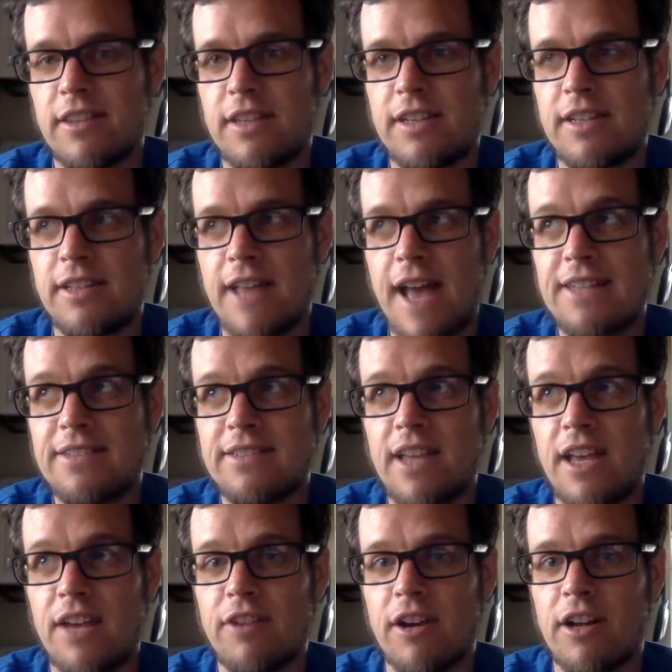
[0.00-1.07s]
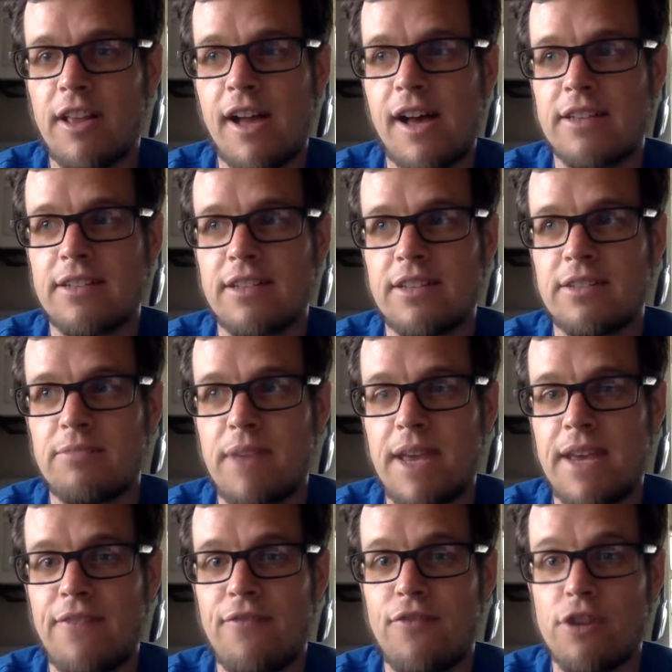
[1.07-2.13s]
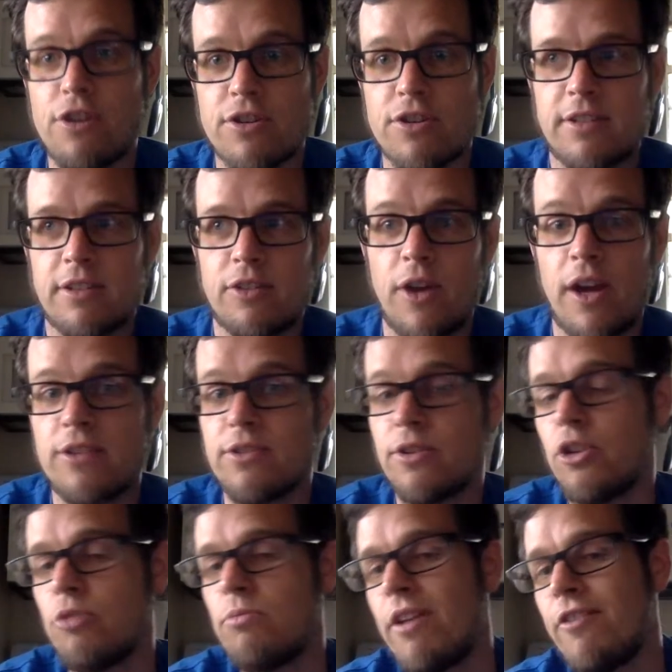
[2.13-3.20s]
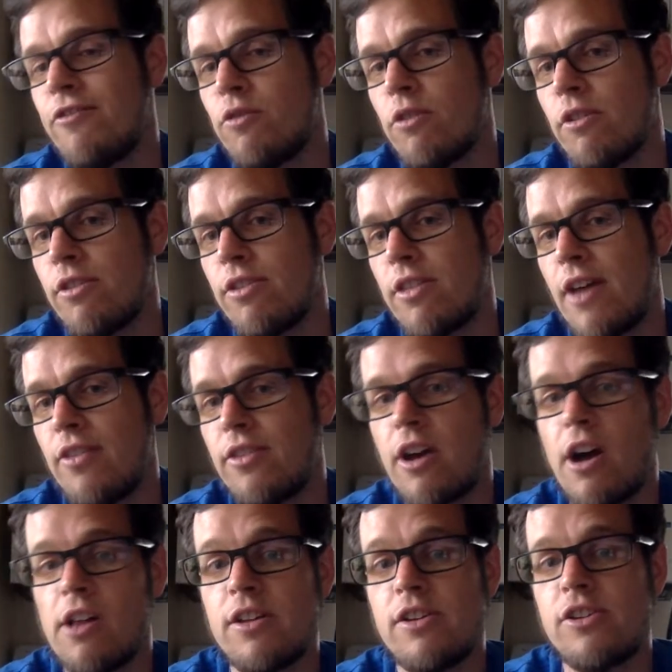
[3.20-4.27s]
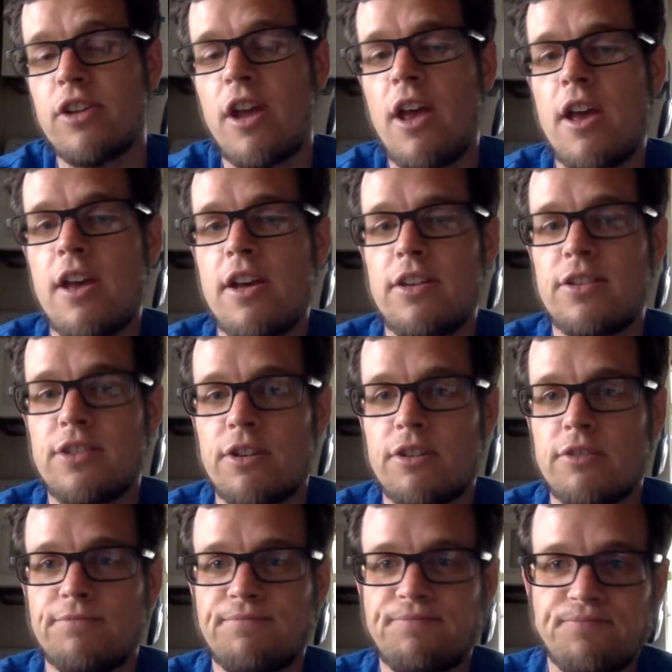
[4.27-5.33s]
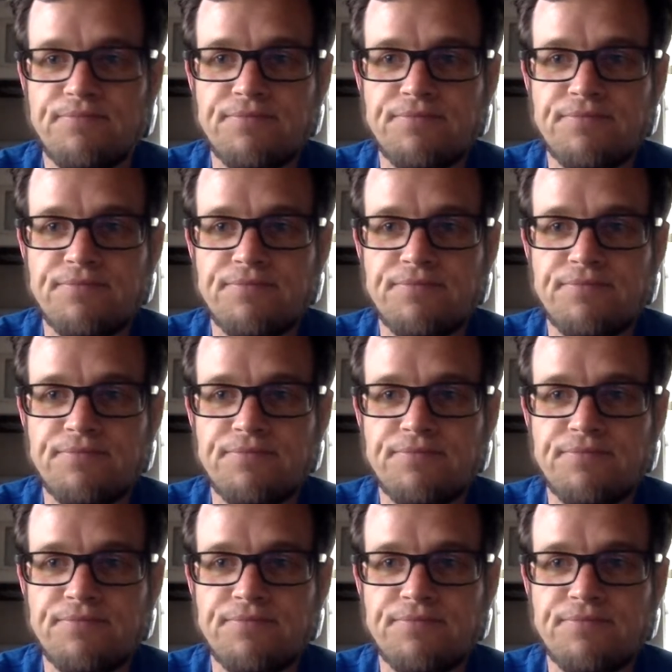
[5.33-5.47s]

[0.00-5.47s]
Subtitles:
The last day of our class is May 1st. Grades are due May 4th at the college. So